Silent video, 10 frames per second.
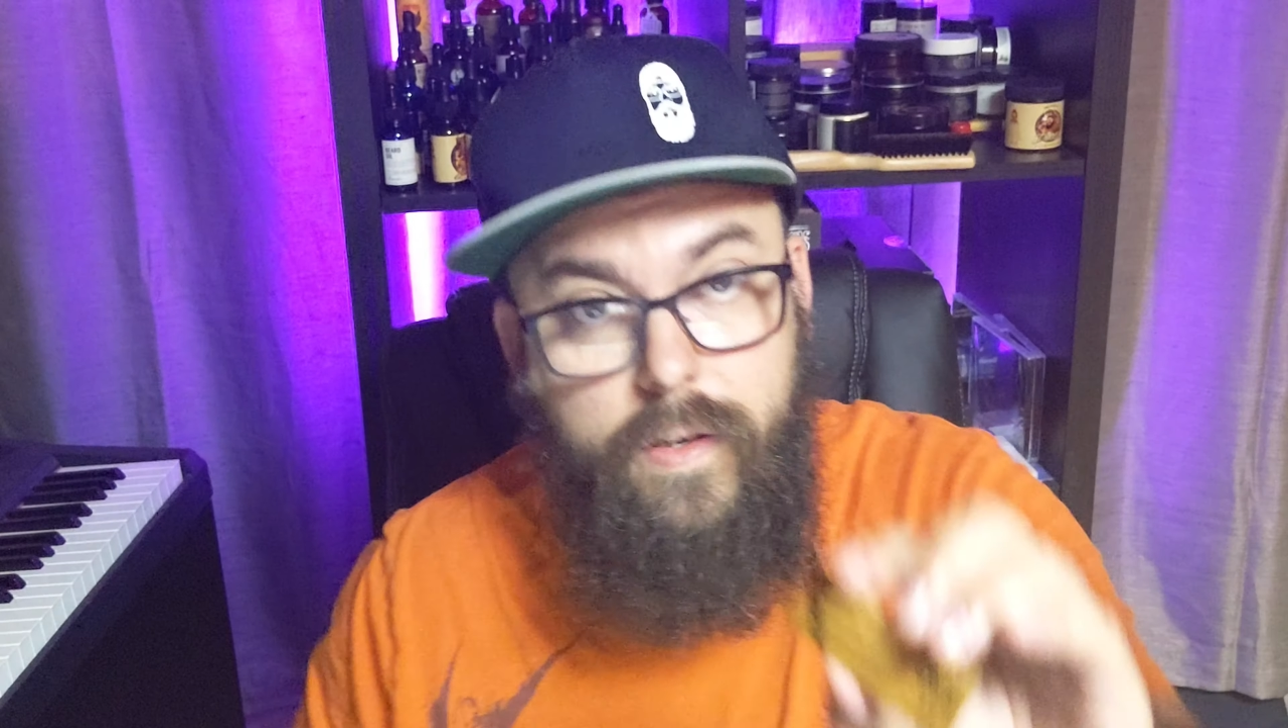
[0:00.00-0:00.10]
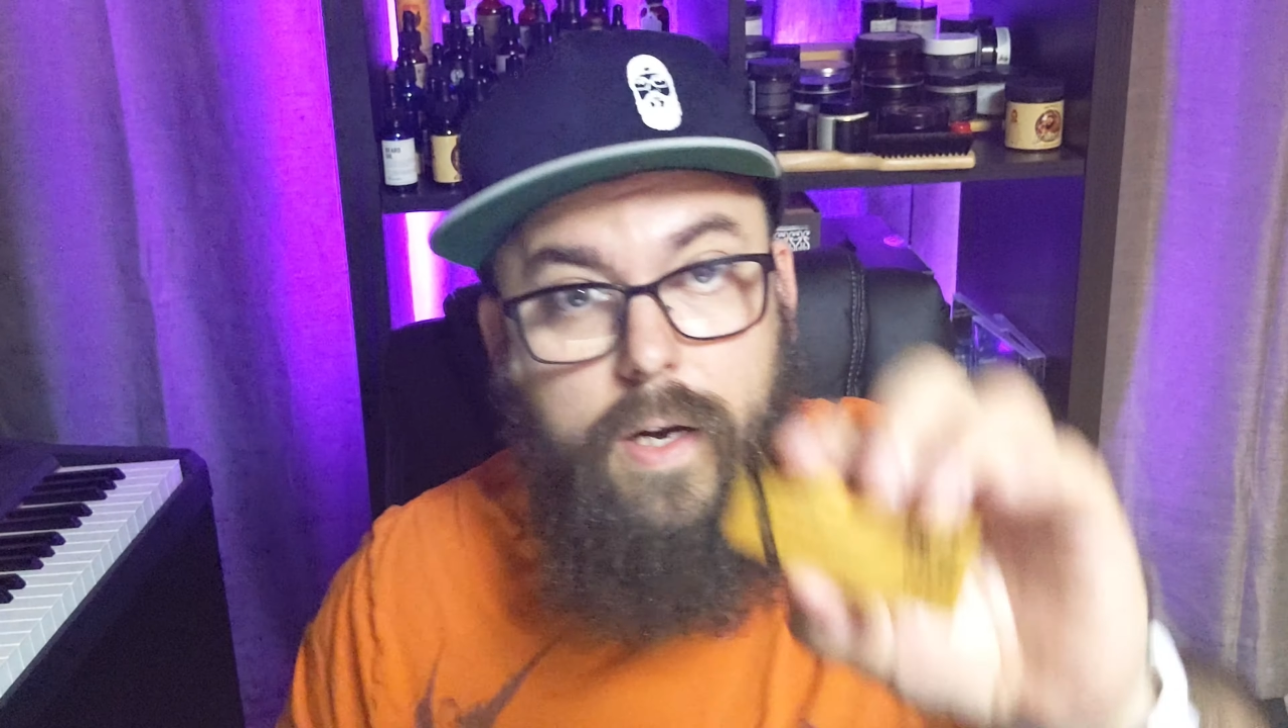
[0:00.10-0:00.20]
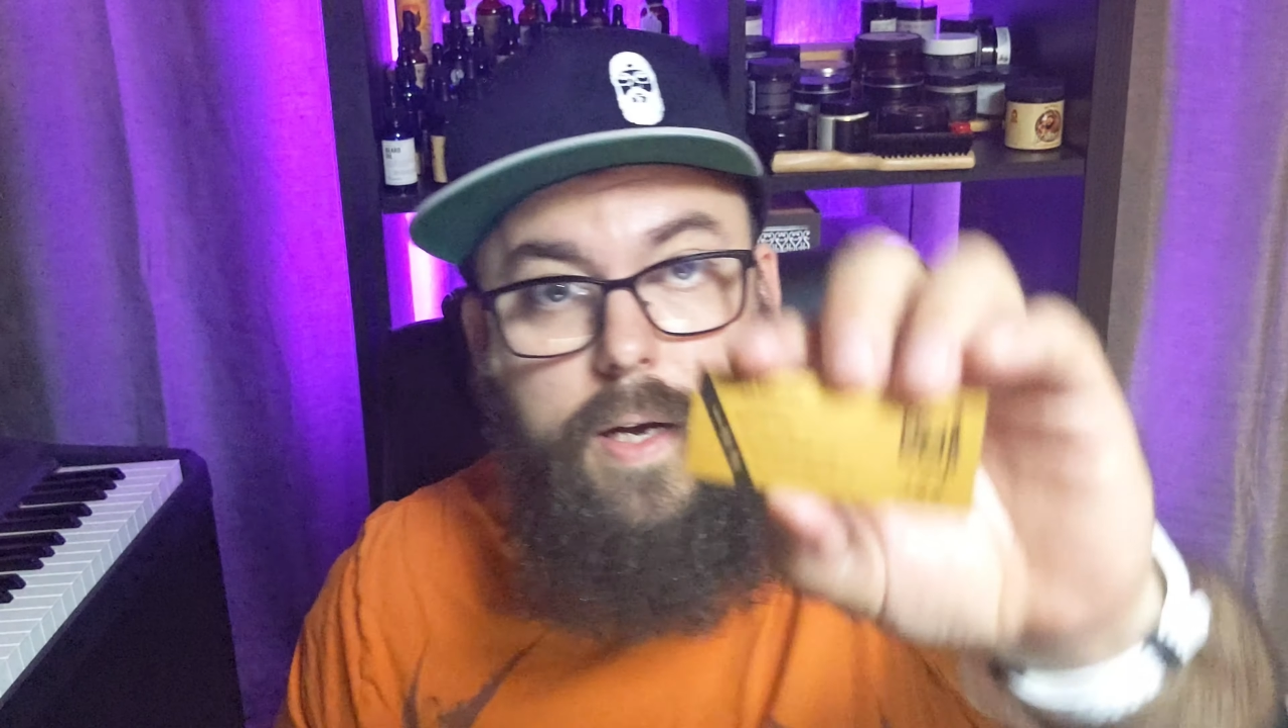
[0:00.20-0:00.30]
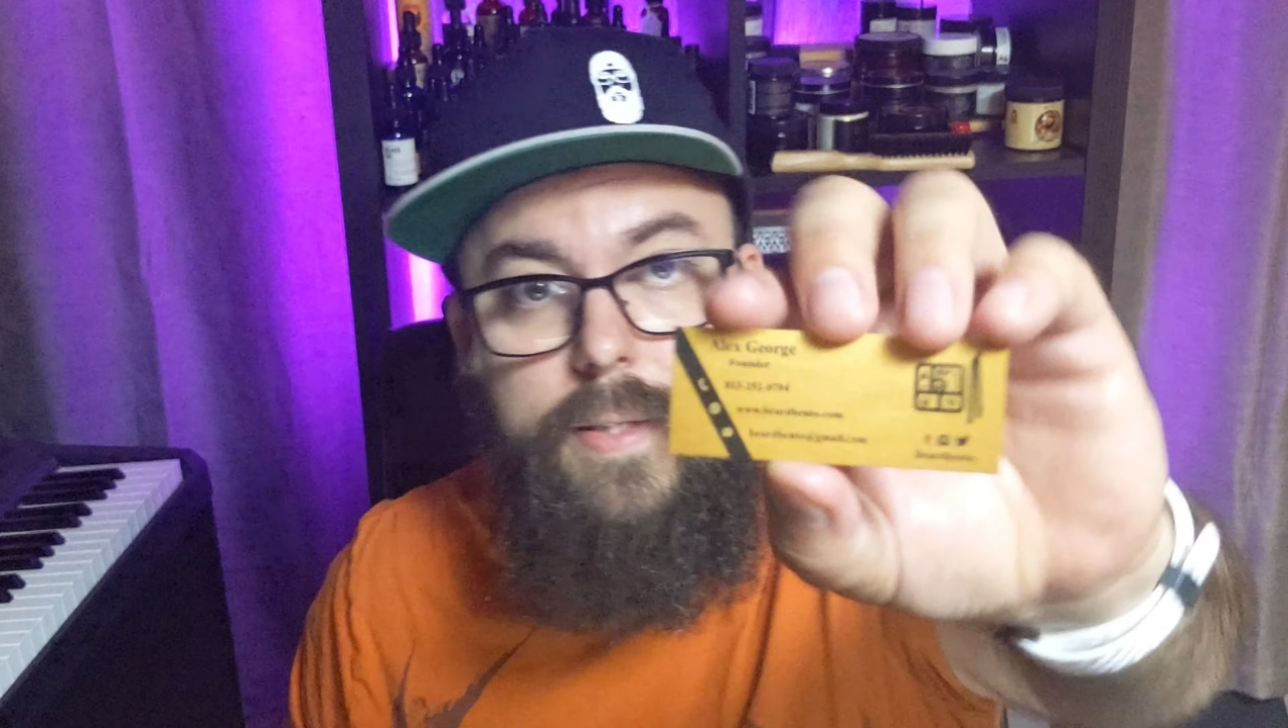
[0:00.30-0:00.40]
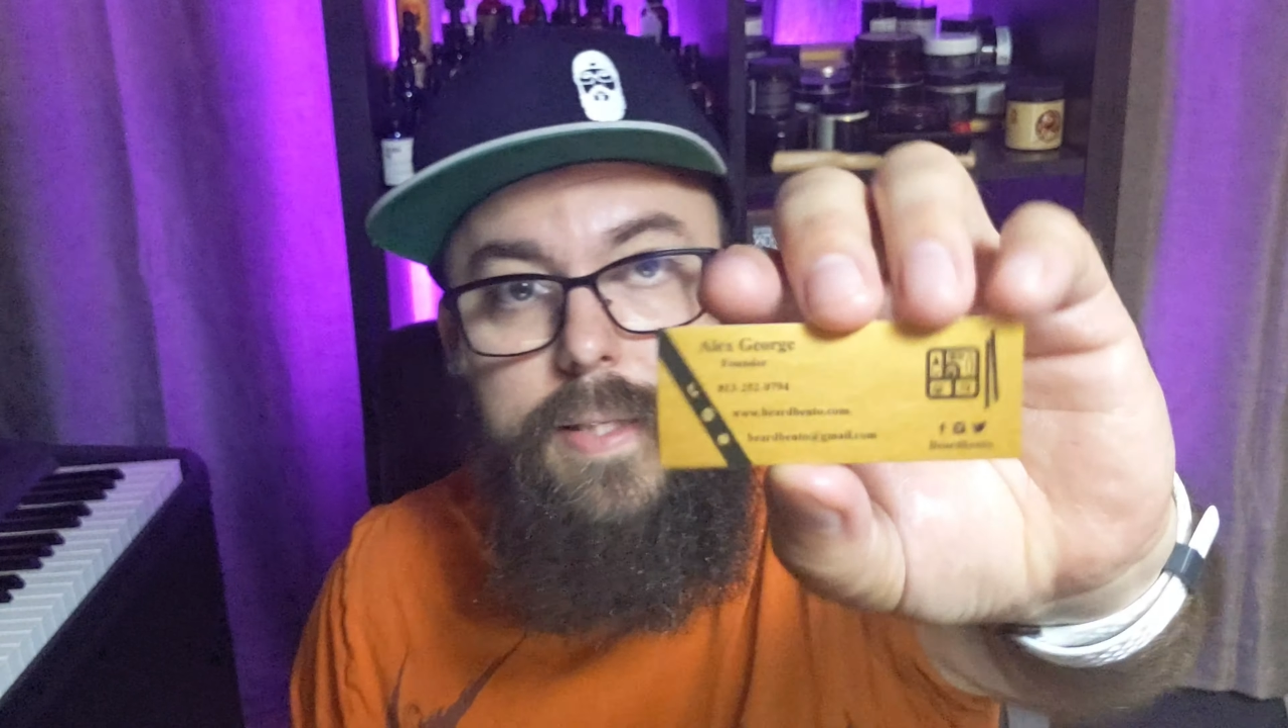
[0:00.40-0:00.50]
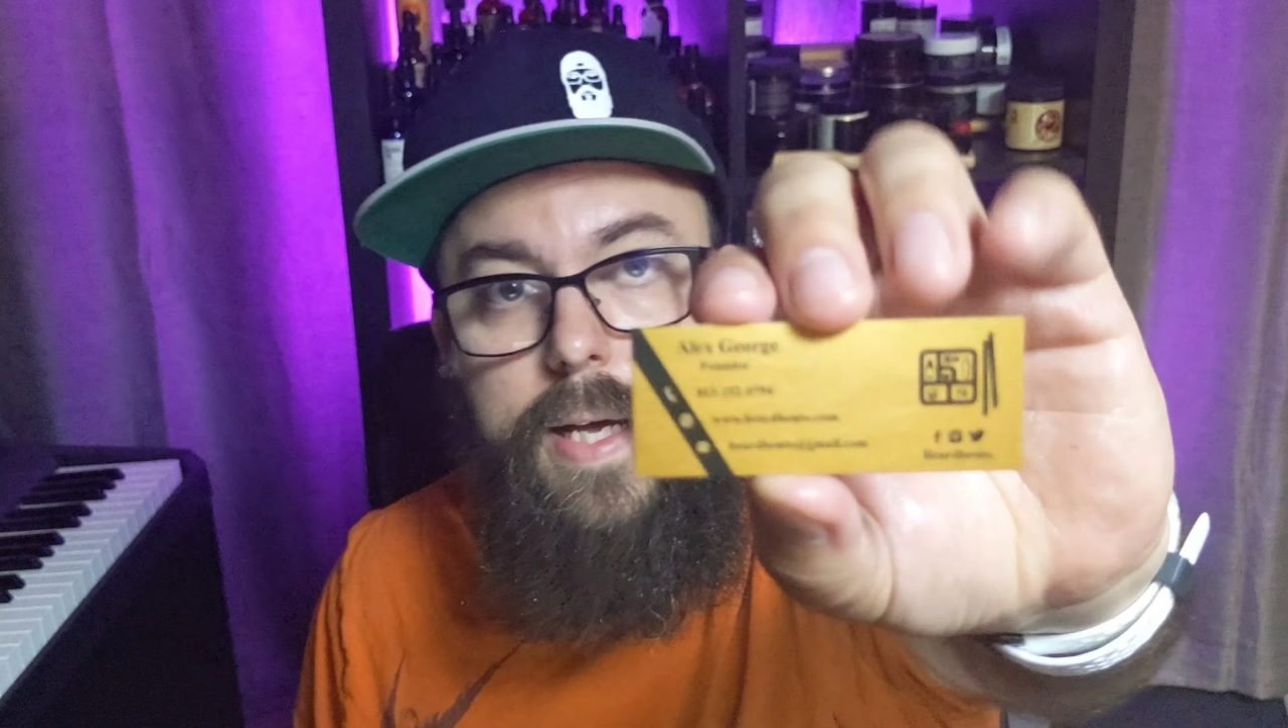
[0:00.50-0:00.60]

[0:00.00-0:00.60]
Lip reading: got